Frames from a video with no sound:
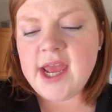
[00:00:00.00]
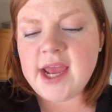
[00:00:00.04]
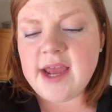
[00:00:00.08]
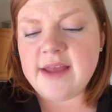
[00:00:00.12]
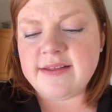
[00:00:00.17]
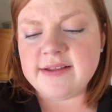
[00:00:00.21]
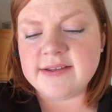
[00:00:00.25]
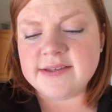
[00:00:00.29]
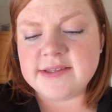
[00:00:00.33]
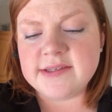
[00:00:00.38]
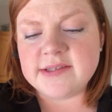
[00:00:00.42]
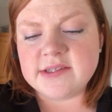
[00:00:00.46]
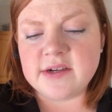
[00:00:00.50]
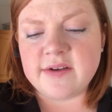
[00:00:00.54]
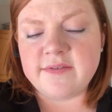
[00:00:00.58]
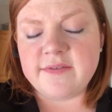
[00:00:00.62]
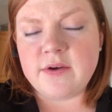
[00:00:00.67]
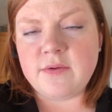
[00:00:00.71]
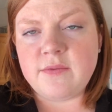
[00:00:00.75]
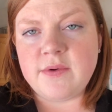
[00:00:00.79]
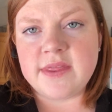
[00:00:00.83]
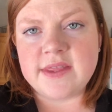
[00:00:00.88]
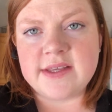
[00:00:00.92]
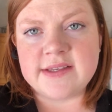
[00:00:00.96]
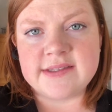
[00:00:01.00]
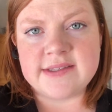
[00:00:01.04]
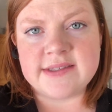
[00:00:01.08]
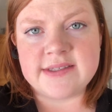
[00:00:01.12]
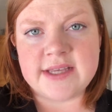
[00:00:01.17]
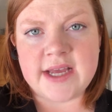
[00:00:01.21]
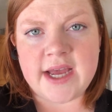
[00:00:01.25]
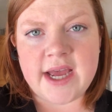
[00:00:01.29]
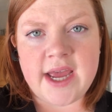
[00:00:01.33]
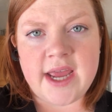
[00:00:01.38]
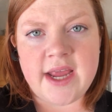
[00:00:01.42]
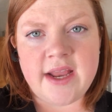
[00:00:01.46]
And then serve it with a
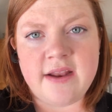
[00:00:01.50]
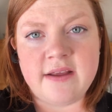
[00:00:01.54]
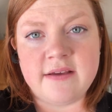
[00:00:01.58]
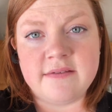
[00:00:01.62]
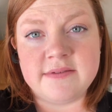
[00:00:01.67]
side